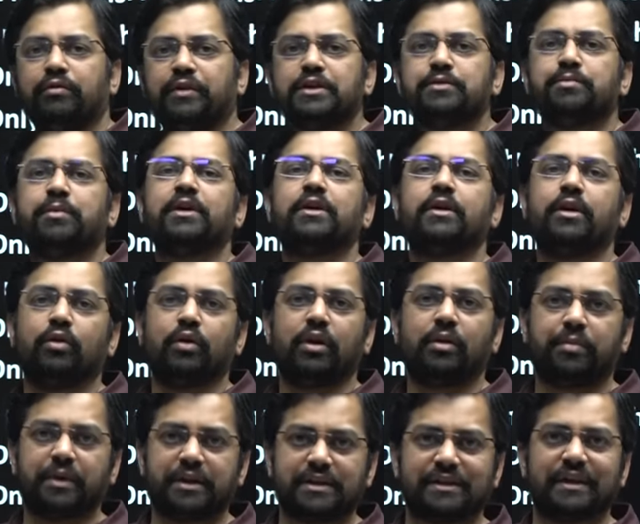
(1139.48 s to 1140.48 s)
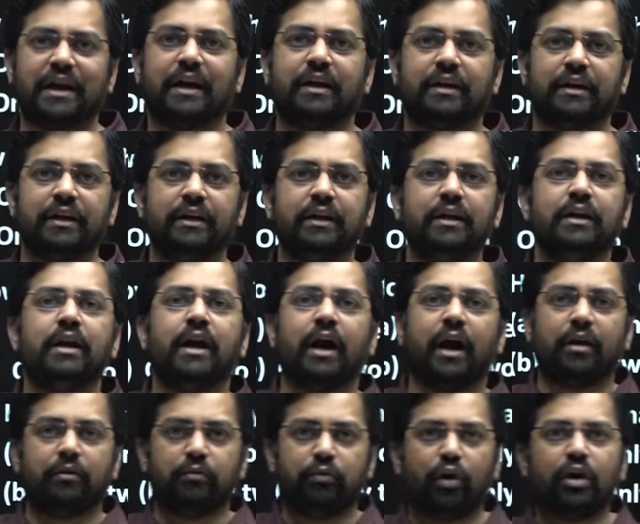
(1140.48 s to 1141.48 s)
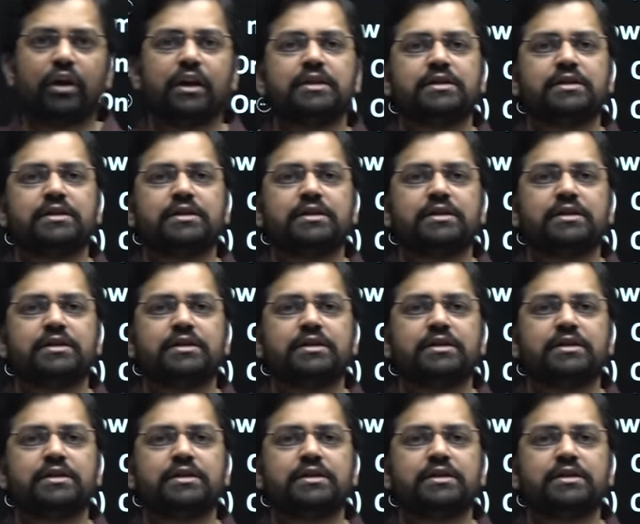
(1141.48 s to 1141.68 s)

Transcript: which particular personality and what